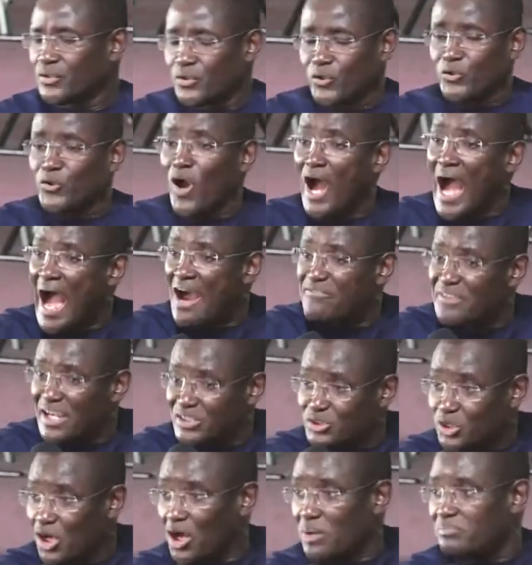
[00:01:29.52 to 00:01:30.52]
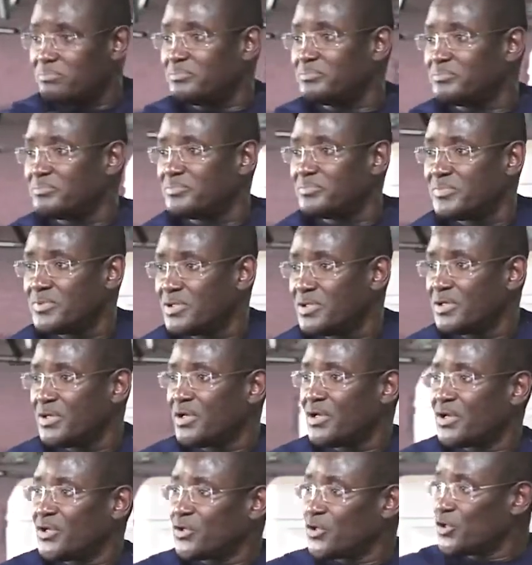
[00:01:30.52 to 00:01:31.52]
You don't have a job.
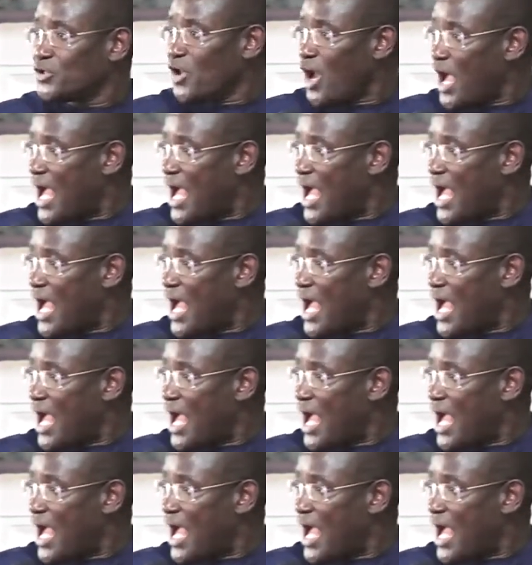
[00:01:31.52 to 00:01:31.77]
You